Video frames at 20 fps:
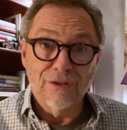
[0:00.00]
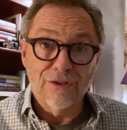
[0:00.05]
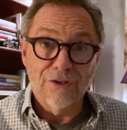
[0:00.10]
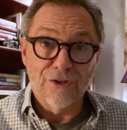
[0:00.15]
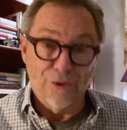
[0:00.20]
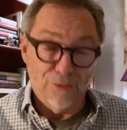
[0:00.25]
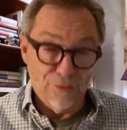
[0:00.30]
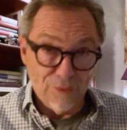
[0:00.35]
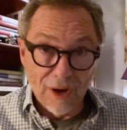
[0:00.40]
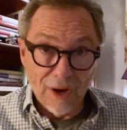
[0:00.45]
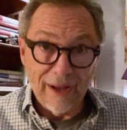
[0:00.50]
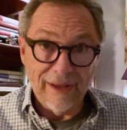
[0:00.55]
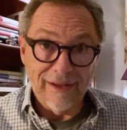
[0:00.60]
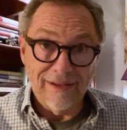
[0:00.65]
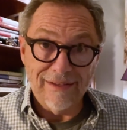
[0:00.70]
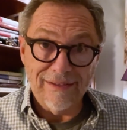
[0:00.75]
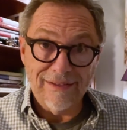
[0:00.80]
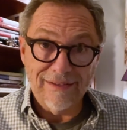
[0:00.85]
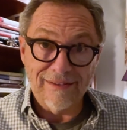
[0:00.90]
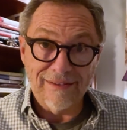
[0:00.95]
to
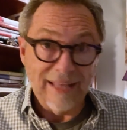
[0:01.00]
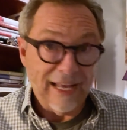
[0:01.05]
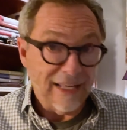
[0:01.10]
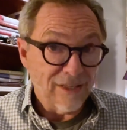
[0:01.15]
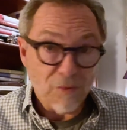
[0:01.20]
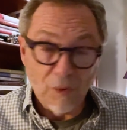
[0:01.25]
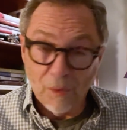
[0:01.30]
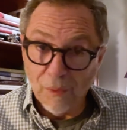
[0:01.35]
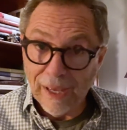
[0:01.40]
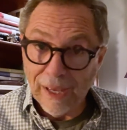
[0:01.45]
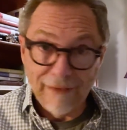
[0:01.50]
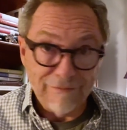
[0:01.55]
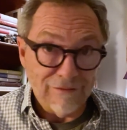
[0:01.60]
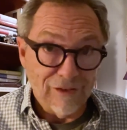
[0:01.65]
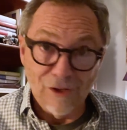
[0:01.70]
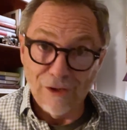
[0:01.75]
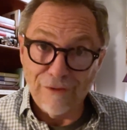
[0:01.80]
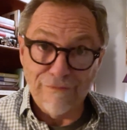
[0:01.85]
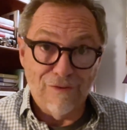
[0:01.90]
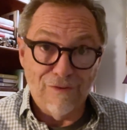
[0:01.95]
rights. That's what we have to
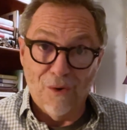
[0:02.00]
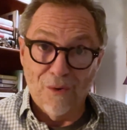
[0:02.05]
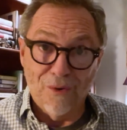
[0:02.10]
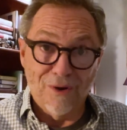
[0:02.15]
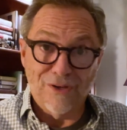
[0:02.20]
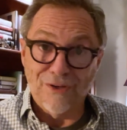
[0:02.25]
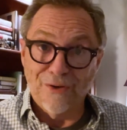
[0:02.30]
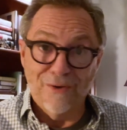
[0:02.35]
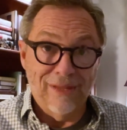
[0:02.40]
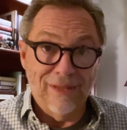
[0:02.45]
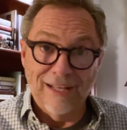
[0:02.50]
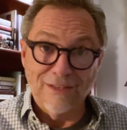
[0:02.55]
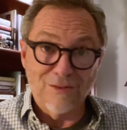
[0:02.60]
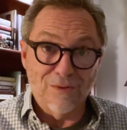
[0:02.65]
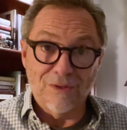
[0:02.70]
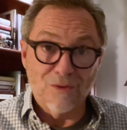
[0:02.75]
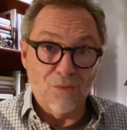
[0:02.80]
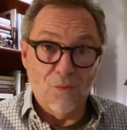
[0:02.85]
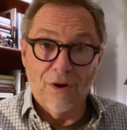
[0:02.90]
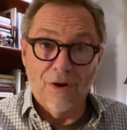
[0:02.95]
look forward to, and that's
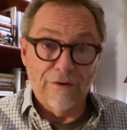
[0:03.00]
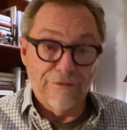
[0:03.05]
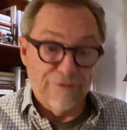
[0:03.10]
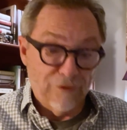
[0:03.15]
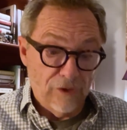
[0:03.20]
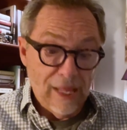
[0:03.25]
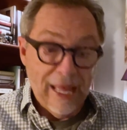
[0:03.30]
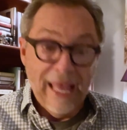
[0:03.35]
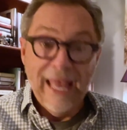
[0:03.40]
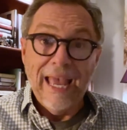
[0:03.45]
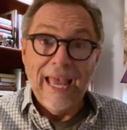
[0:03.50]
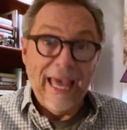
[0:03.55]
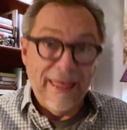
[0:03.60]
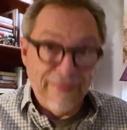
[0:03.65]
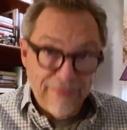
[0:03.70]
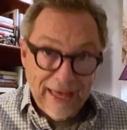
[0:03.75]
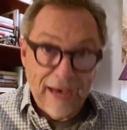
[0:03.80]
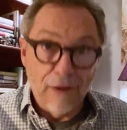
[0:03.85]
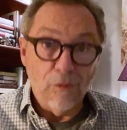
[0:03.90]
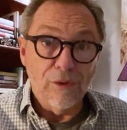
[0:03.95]
what's wonderful.
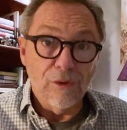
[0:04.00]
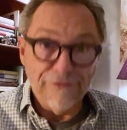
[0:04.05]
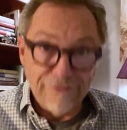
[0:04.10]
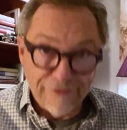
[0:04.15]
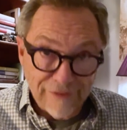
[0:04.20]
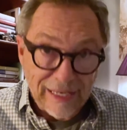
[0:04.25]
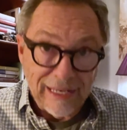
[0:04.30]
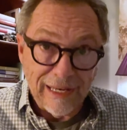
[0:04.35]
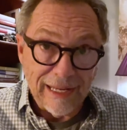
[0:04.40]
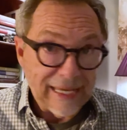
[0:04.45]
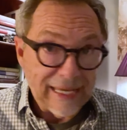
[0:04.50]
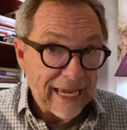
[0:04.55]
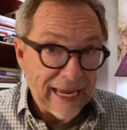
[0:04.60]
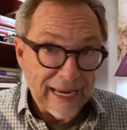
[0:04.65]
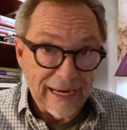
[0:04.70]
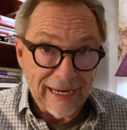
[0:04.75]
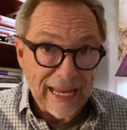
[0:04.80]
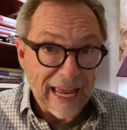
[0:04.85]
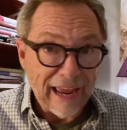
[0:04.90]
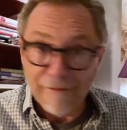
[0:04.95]
And that will
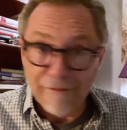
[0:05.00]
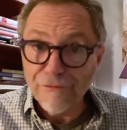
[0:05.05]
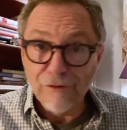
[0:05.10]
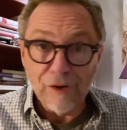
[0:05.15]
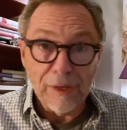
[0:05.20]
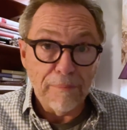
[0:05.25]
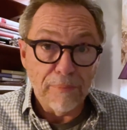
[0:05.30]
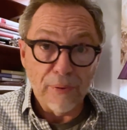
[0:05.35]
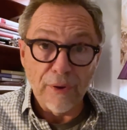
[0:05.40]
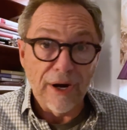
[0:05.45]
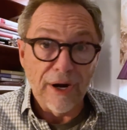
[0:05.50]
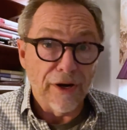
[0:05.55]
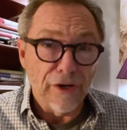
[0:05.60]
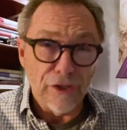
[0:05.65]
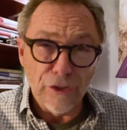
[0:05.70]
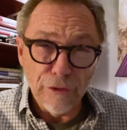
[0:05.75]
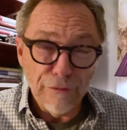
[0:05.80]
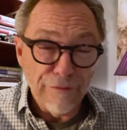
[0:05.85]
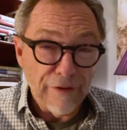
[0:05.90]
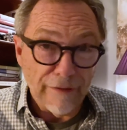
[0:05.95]
vindicate every prayer
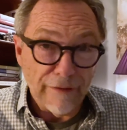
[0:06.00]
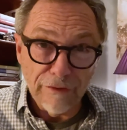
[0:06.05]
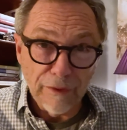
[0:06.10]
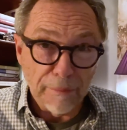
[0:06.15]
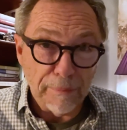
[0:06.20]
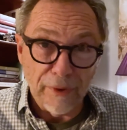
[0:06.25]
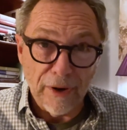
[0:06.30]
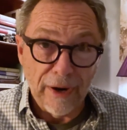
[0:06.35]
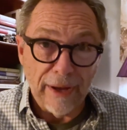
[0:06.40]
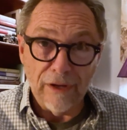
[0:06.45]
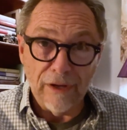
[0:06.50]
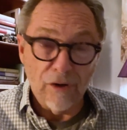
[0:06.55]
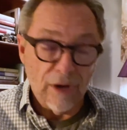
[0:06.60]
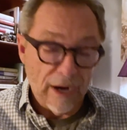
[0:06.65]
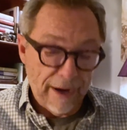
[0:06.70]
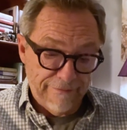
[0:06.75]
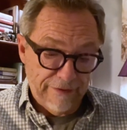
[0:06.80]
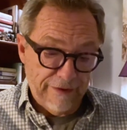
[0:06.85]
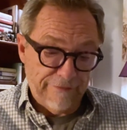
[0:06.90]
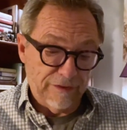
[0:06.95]
you've ever prayed or
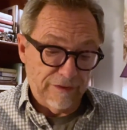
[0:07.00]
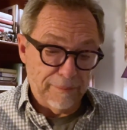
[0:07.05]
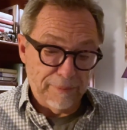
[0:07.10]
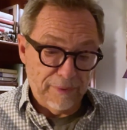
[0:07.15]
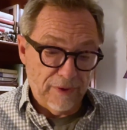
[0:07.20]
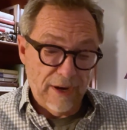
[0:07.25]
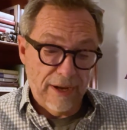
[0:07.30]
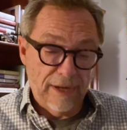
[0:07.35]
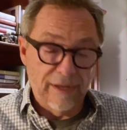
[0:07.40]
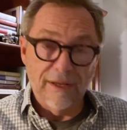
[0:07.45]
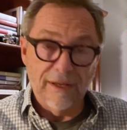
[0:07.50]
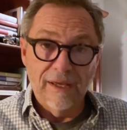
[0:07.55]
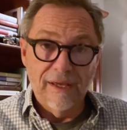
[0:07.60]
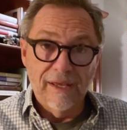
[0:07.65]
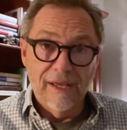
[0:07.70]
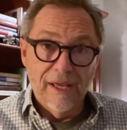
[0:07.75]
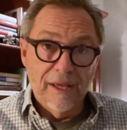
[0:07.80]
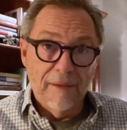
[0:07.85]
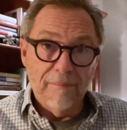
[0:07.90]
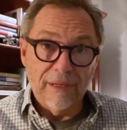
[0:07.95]
I've ever prayed,
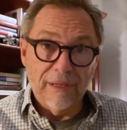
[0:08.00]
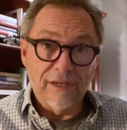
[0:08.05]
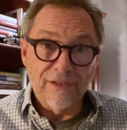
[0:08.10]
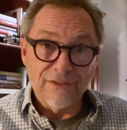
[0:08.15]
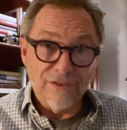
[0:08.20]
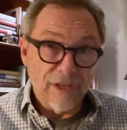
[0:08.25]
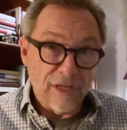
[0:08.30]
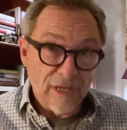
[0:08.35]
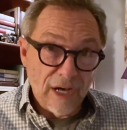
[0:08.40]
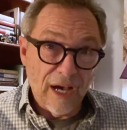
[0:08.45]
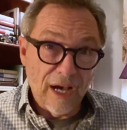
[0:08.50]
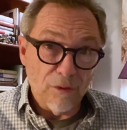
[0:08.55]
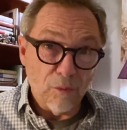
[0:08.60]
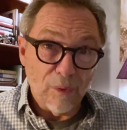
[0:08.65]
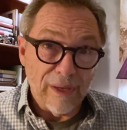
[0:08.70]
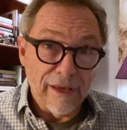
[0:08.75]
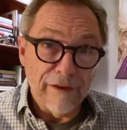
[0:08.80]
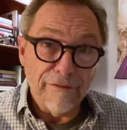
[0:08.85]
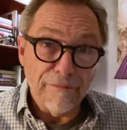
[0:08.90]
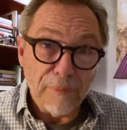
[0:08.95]
because the God
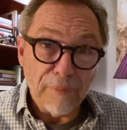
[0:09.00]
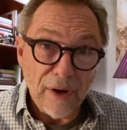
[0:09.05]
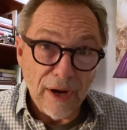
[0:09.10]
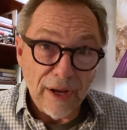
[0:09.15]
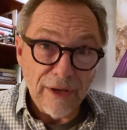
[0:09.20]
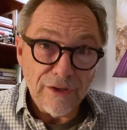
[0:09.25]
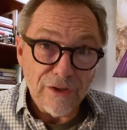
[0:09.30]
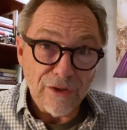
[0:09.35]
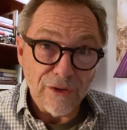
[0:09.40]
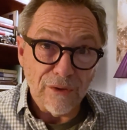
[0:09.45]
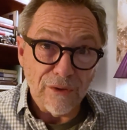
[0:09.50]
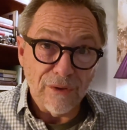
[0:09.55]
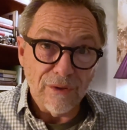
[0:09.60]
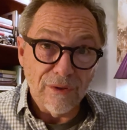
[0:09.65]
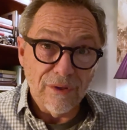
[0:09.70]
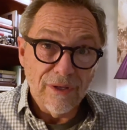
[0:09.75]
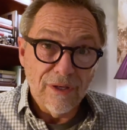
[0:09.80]
we have prayed to